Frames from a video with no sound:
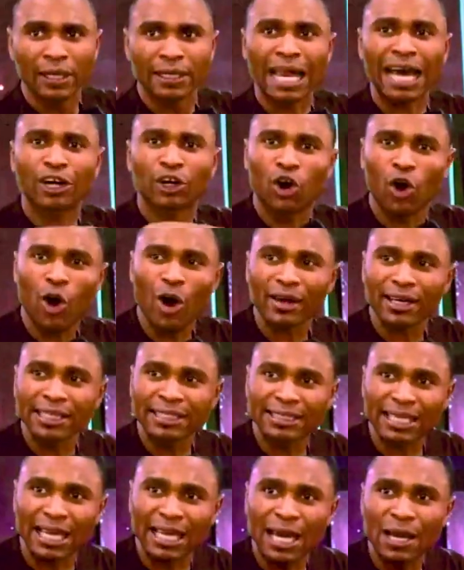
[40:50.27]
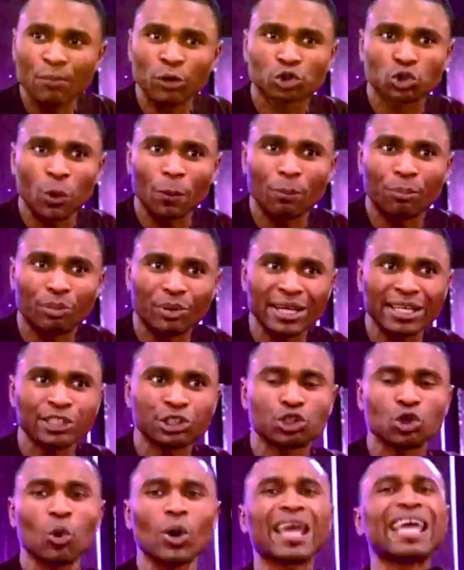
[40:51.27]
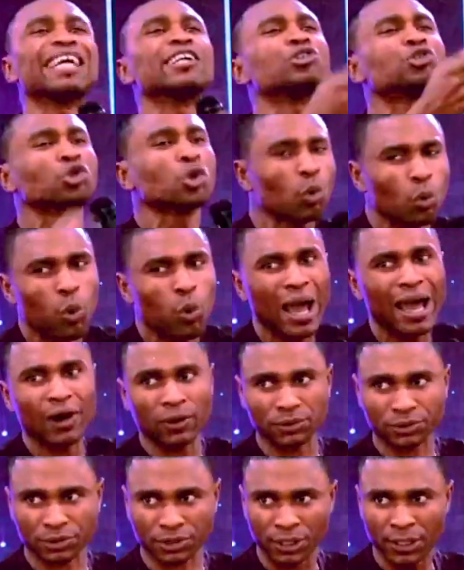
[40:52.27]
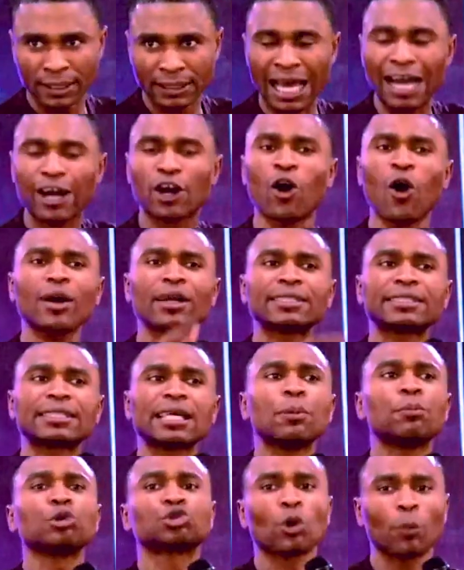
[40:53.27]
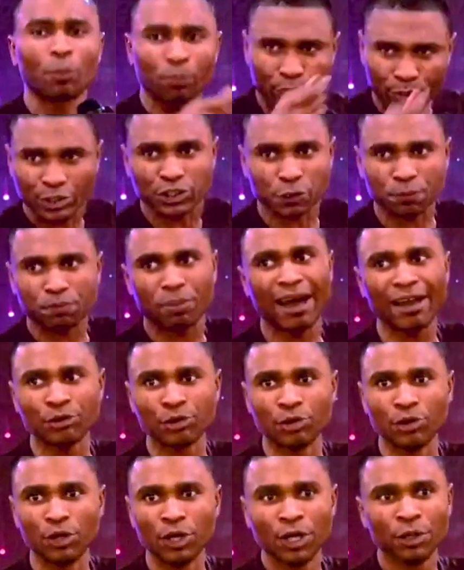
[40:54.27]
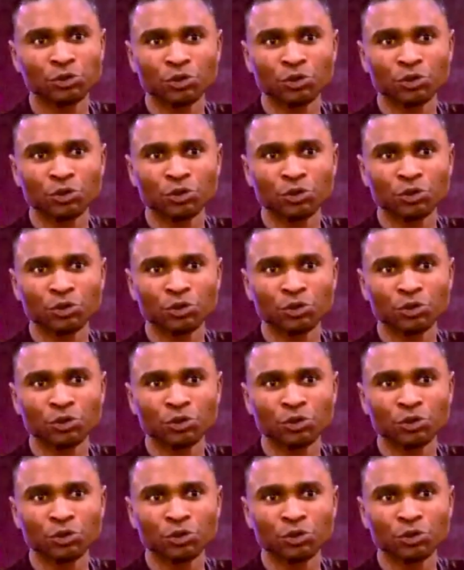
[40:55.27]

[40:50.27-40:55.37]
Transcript: that God is able to bring you into wealth, that God is able to prosper you,